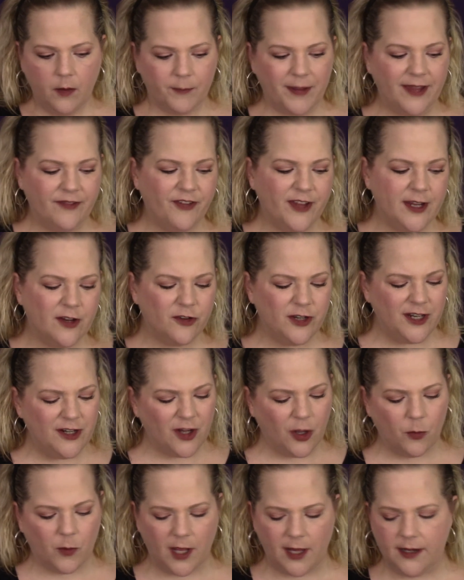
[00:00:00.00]
I figured, you
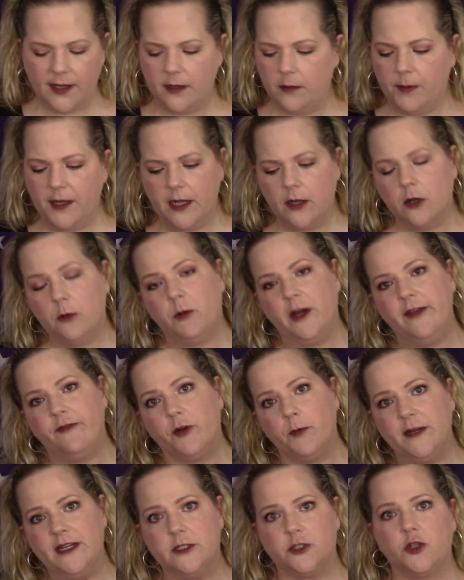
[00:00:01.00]
know what, it'd be a good way
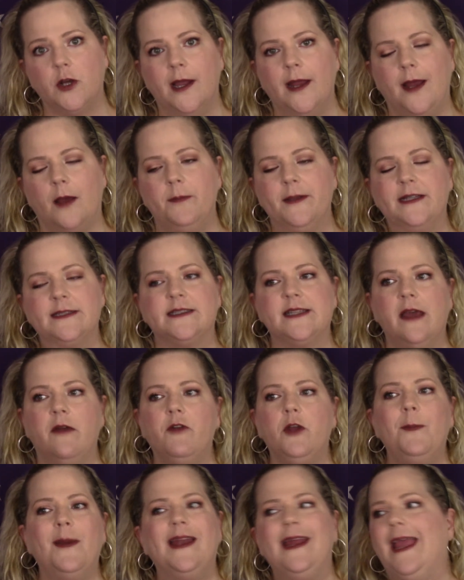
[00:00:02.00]
for me to try it out, because
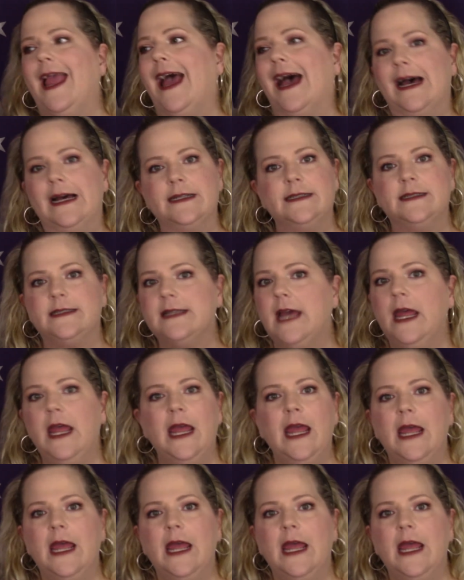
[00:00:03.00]
everybody has,